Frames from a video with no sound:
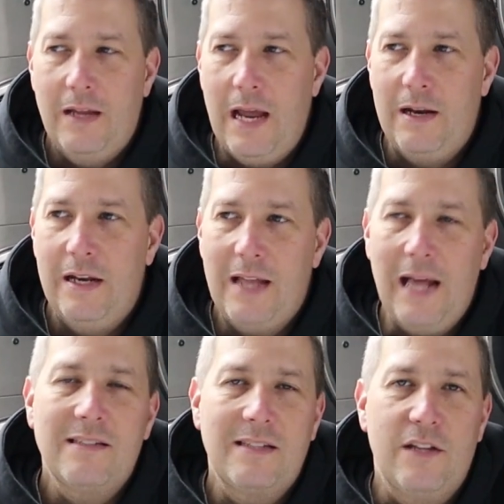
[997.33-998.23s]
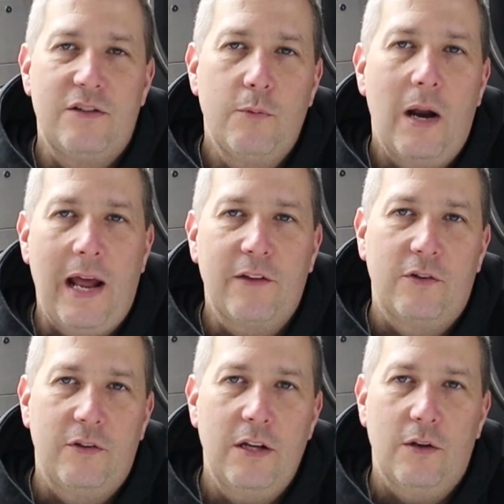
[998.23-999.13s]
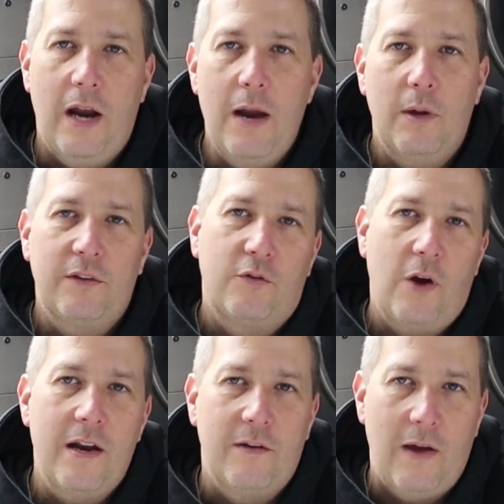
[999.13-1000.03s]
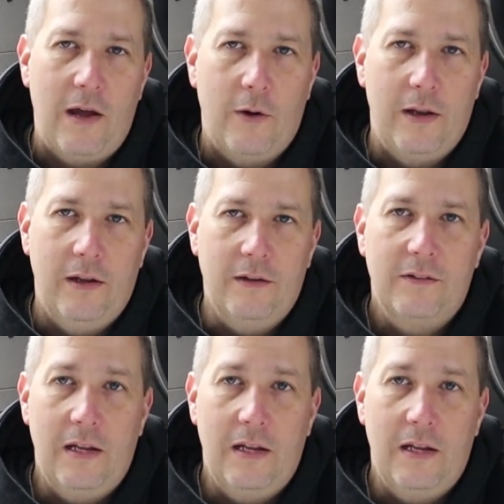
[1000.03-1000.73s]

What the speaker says: And in that sense, you want to ask your dealer, hey, what's the trade-in value on this?